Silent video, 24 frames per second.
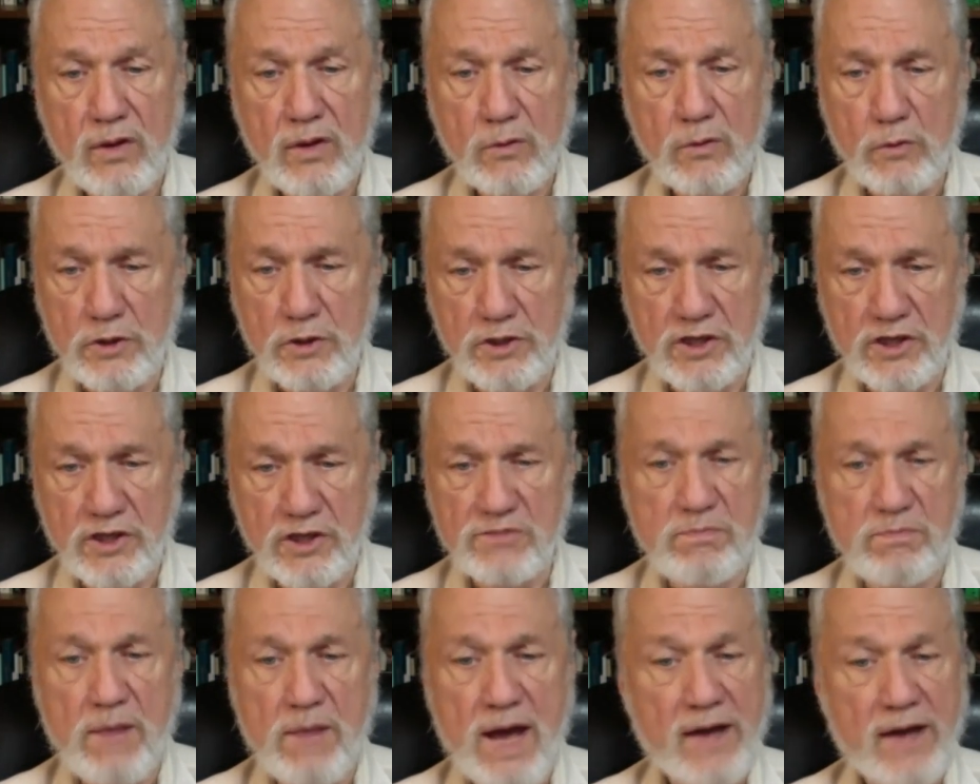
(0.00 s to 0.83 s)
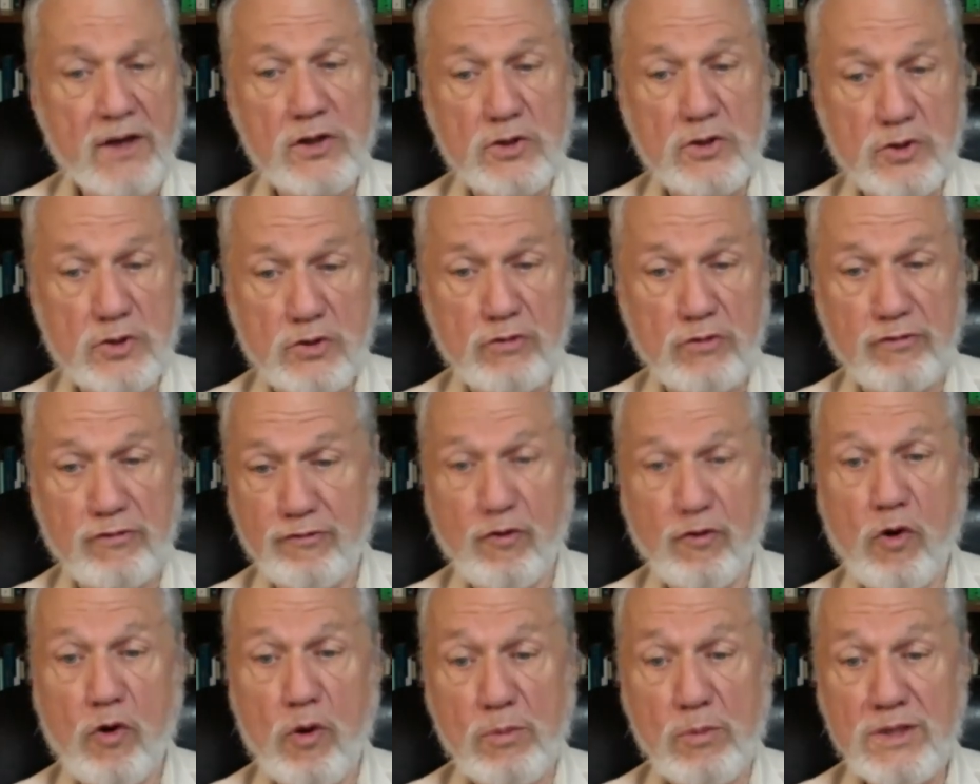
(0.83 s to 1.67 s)
which has managed to
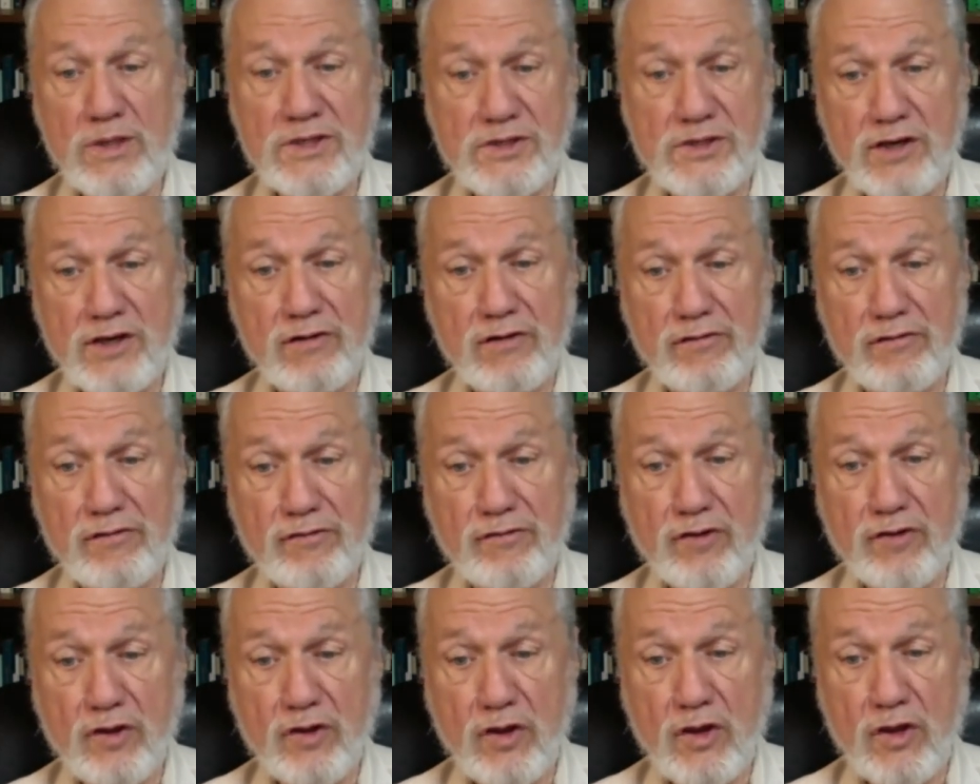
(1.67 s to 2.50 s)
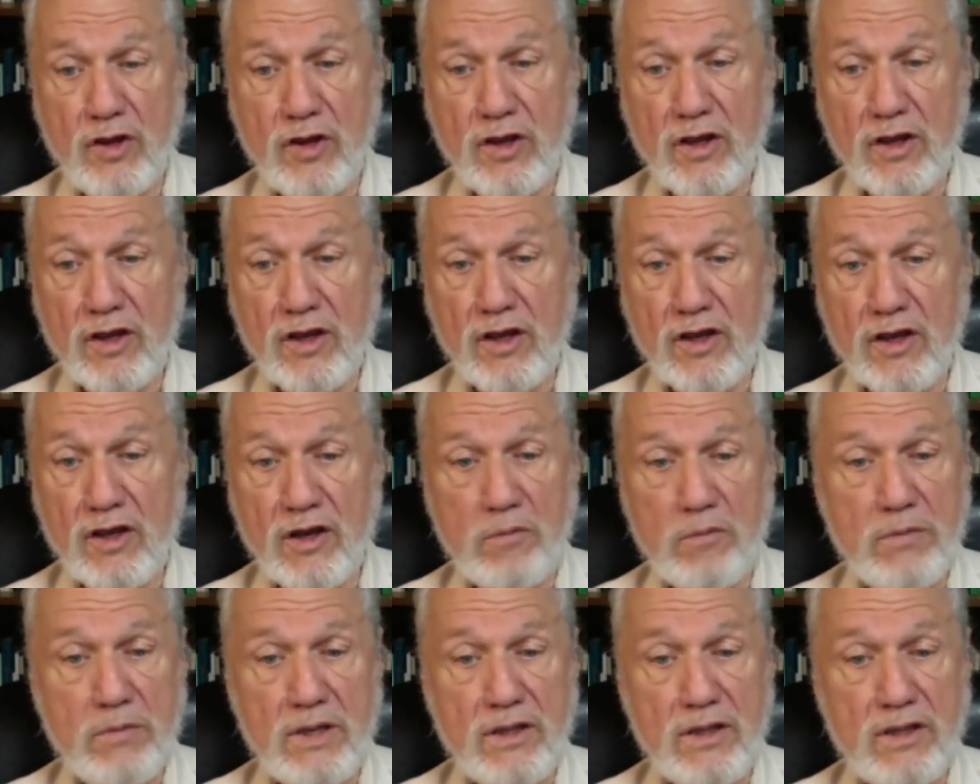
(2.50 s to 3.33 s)
form itself
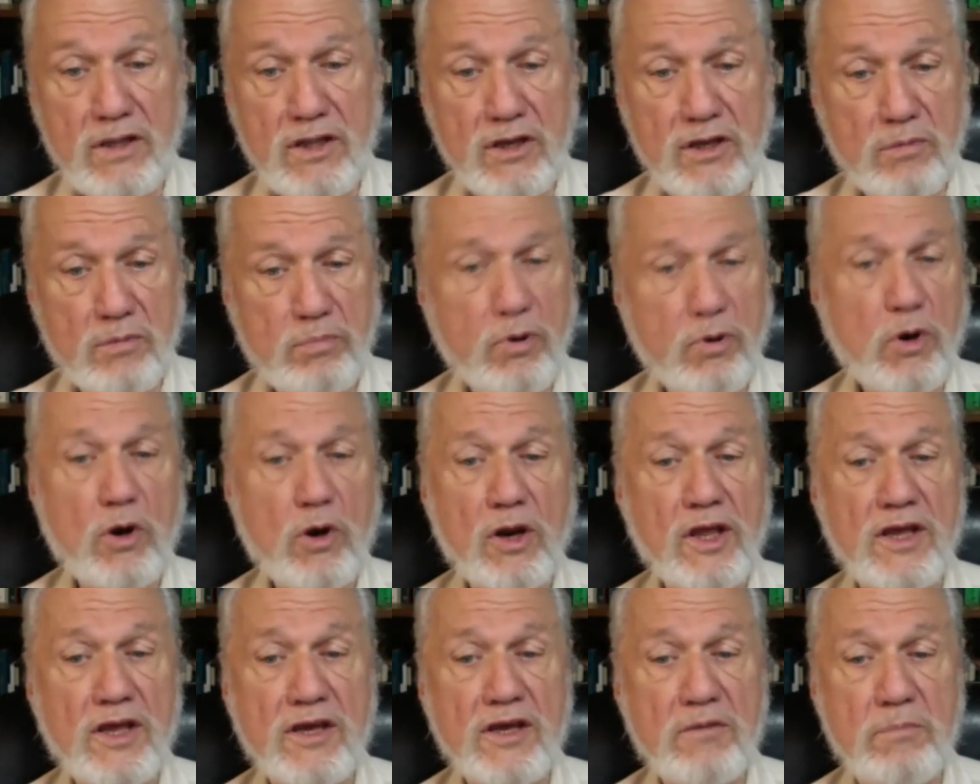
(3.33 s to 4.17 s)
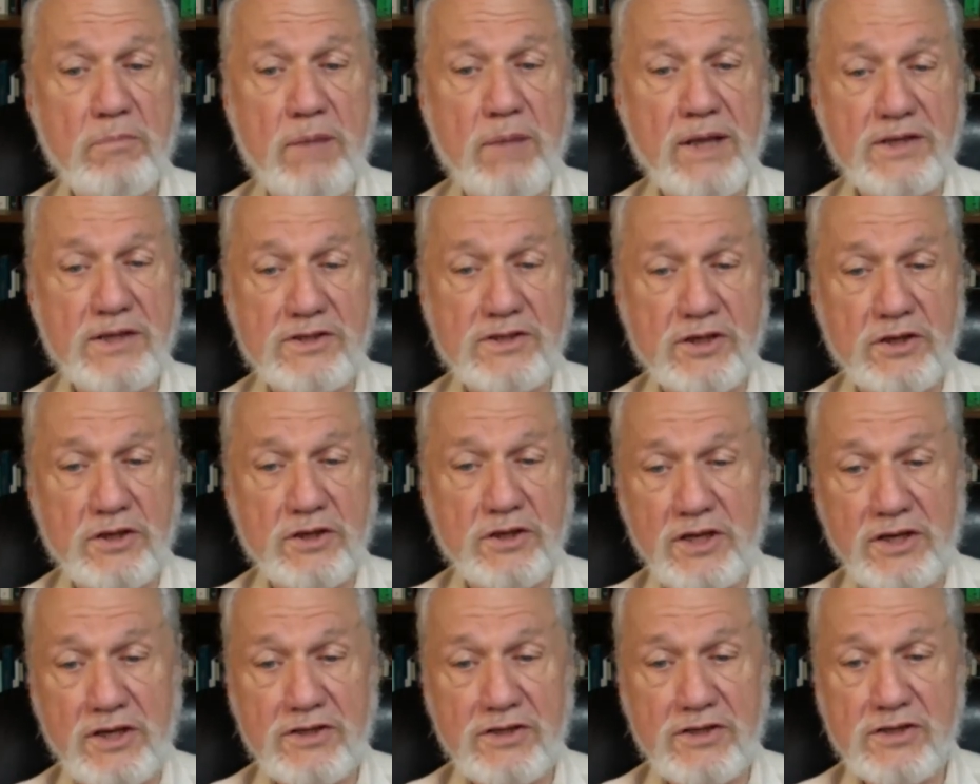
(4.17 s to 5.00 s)
amid the appalling
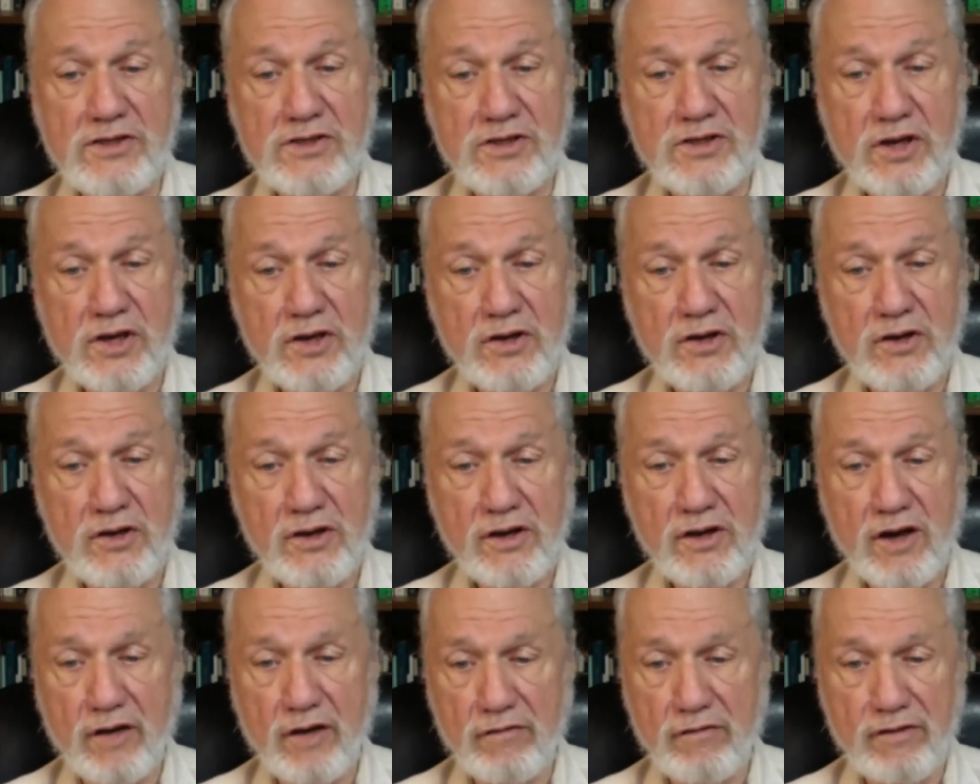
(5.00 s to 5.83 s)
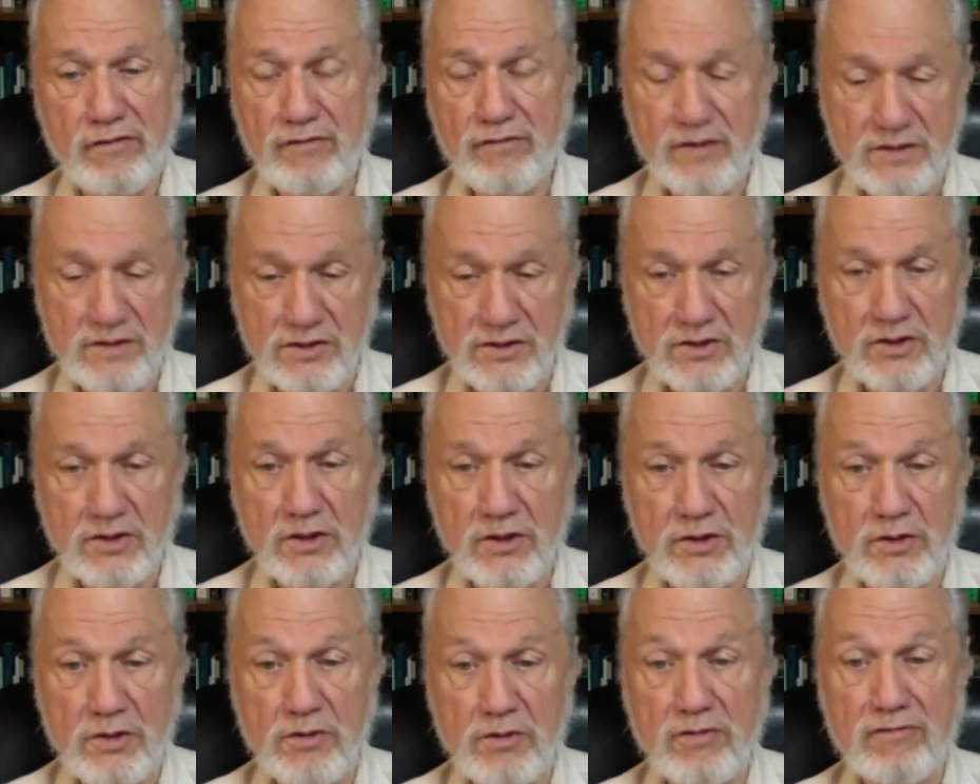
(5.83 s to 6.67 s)
immensities of the physical
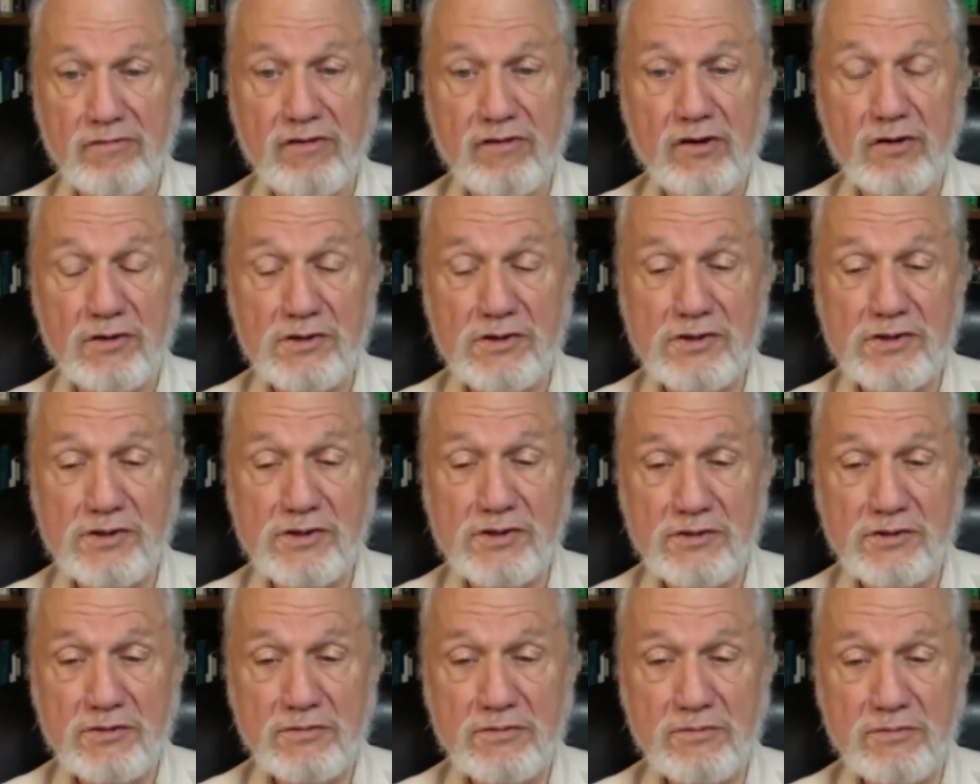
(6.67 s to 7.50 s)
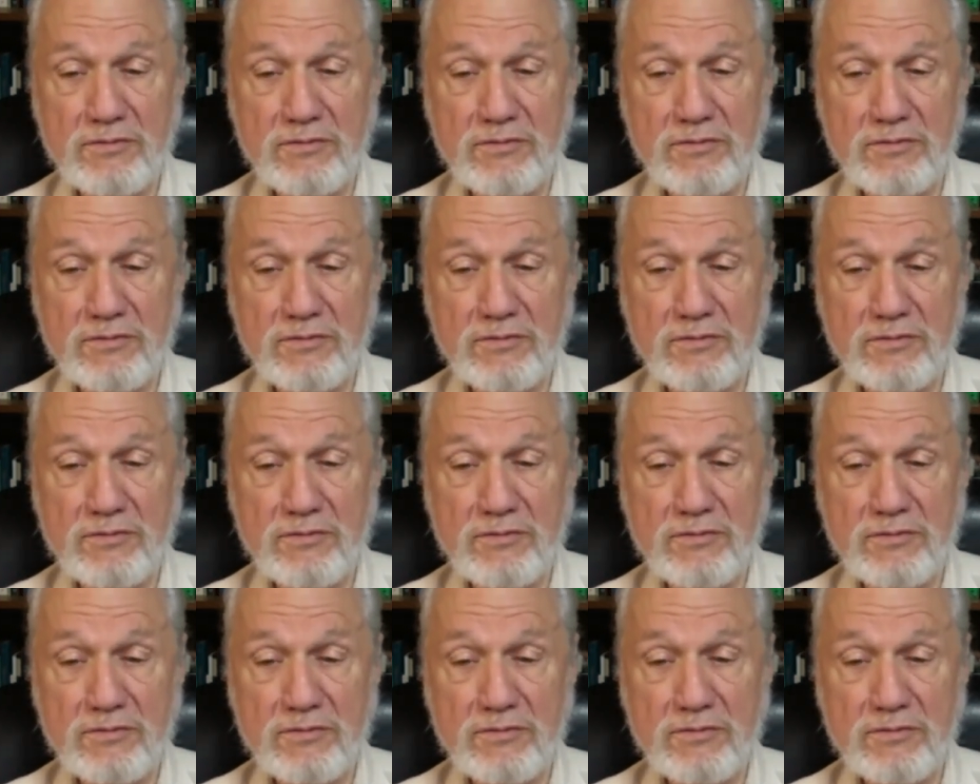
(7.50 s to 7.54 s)
universe.